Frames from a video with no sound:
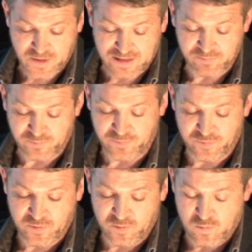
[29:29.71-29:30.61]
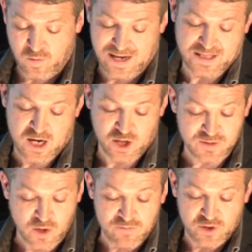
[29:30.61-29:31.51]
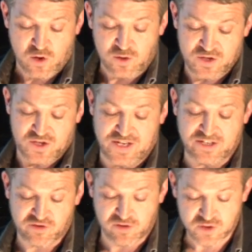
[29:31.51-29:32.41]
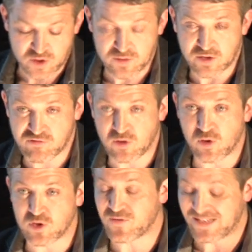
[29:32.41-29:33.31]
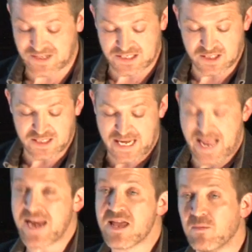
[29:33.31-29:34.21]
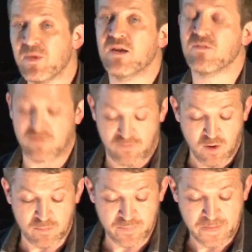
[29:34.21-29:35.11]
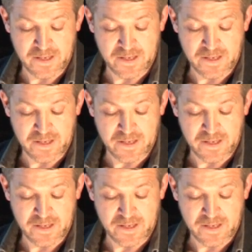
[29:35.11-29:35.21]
And what I'd argue is that over the course of the century or so that drug laws have existed in any meaningful form,